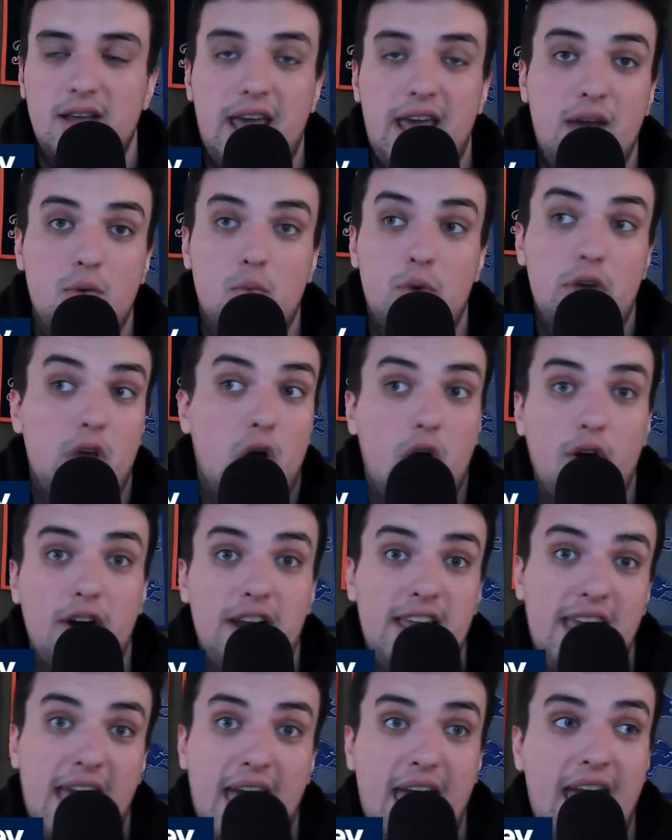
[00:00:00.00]
And we
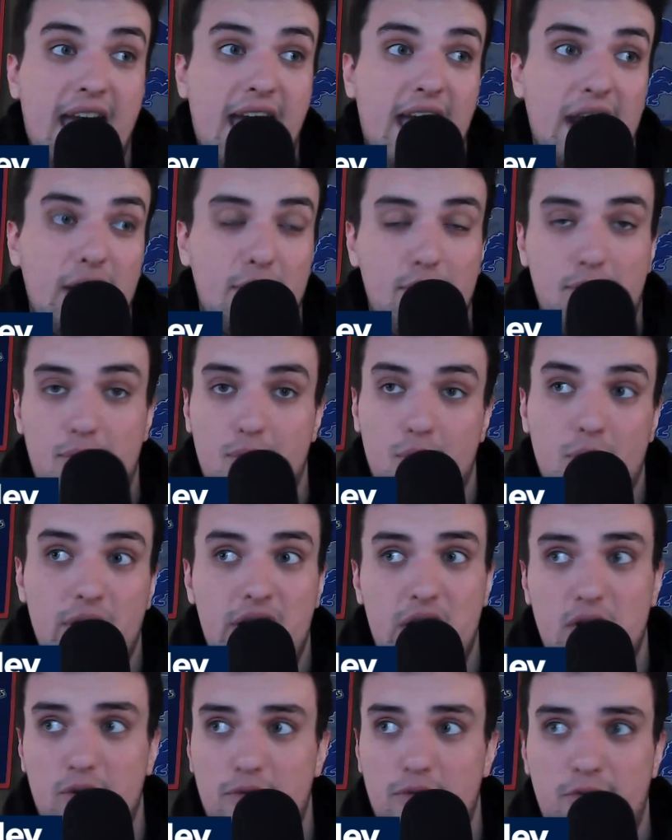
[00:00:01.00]
already had
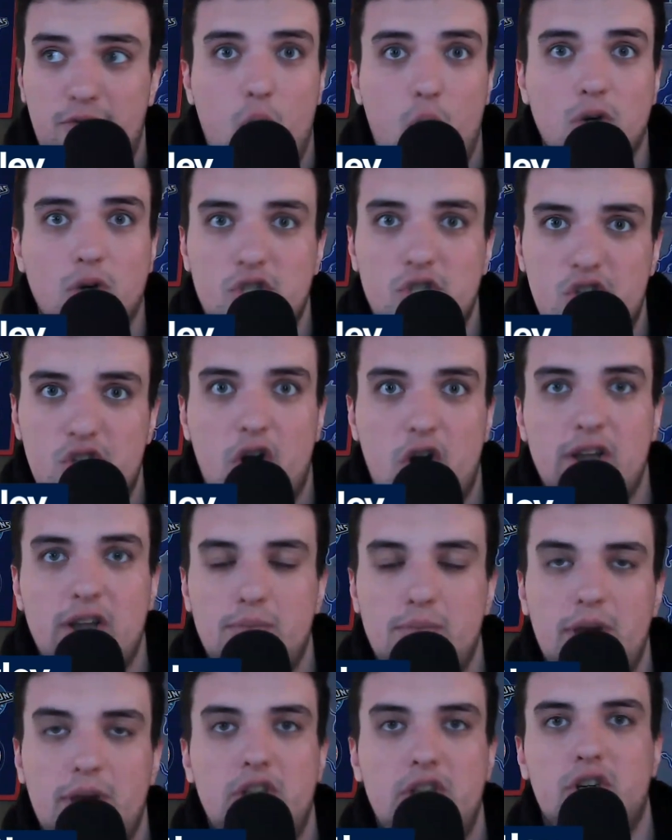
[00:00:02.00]
3 or 4
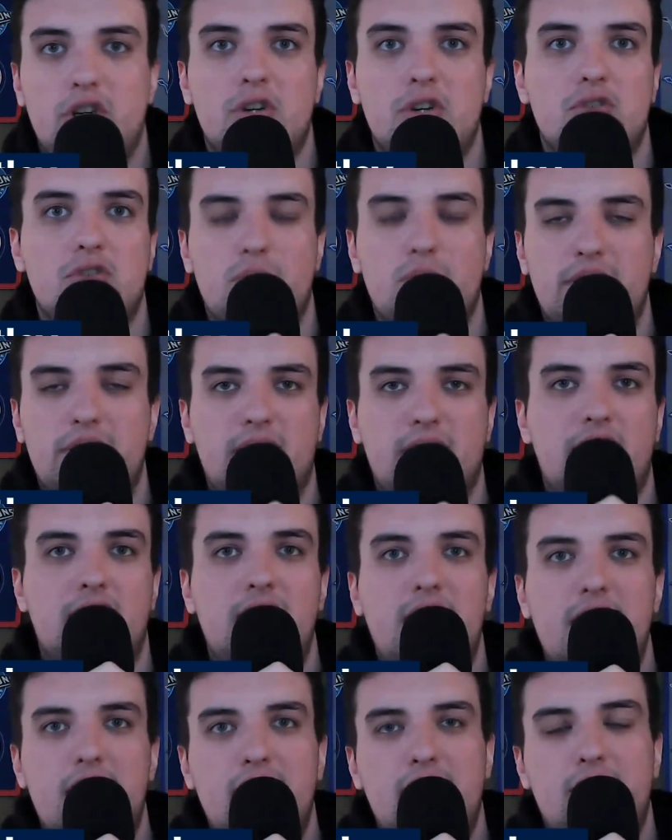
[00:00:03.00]
starting pitchers with
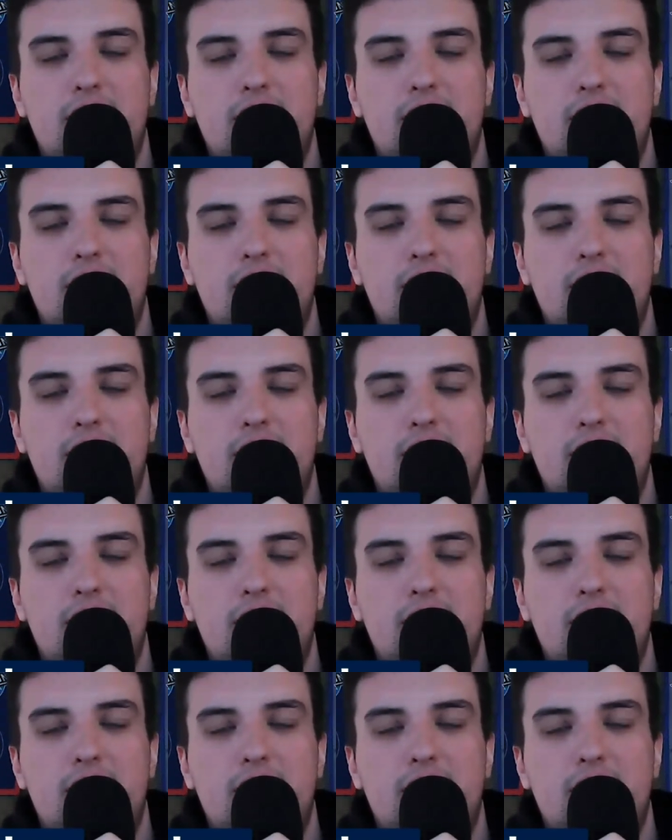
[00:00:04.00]
the